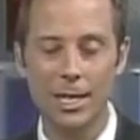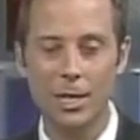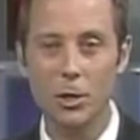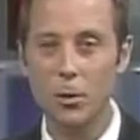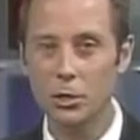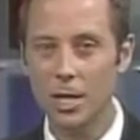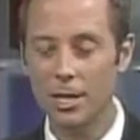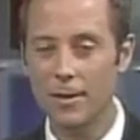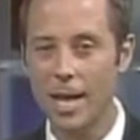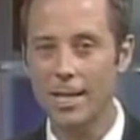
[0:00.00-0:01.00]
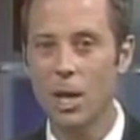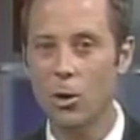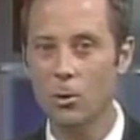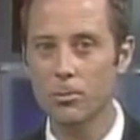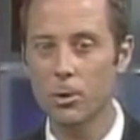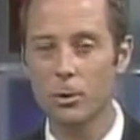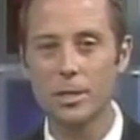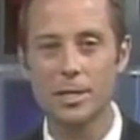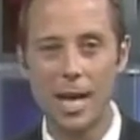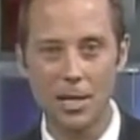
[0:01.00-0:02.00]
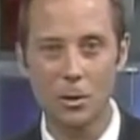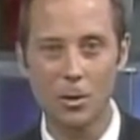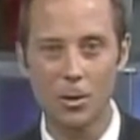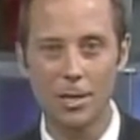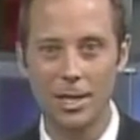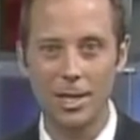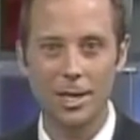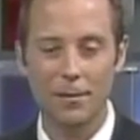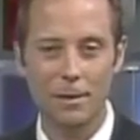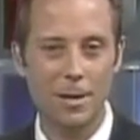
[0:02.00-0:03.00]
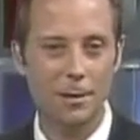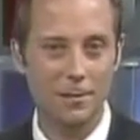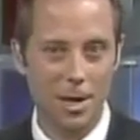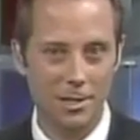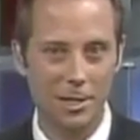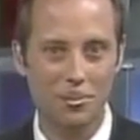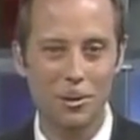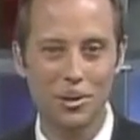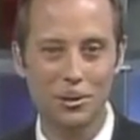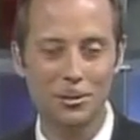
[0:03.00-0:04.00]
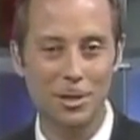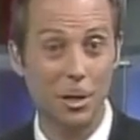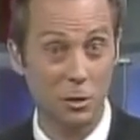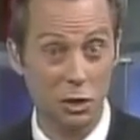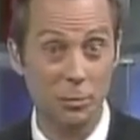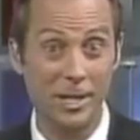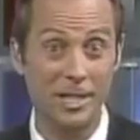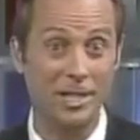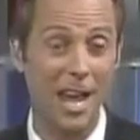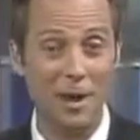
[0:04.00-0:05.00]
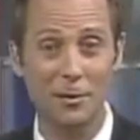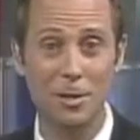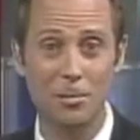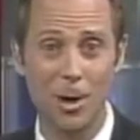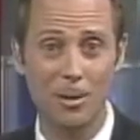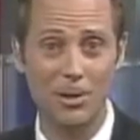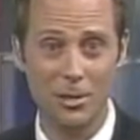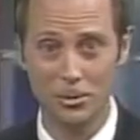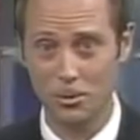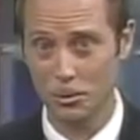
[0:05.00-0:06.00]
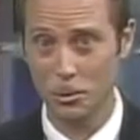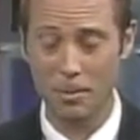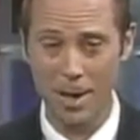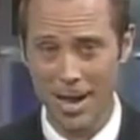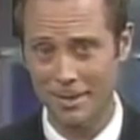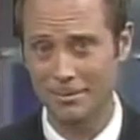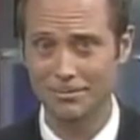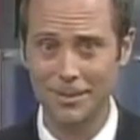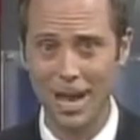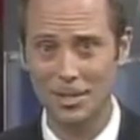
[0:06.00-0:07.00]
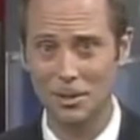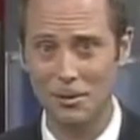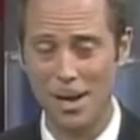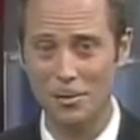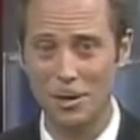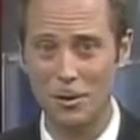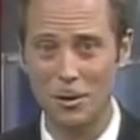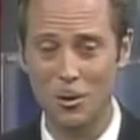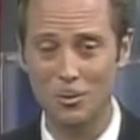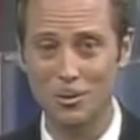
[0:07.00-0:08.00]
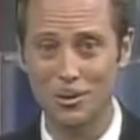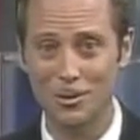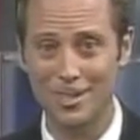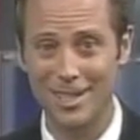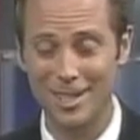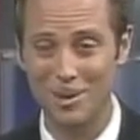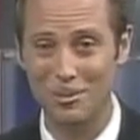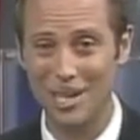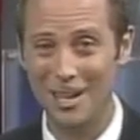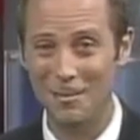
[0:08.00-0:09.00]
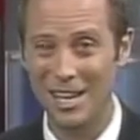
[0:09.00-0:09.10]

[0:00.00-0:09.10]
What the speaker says: CoachellaValleyHomebrewers.org. If you're not fond of computers, you can go to Schmitty's Tavern in Palm Desert, order a pint, and ask around about the home brewers. They can help you out.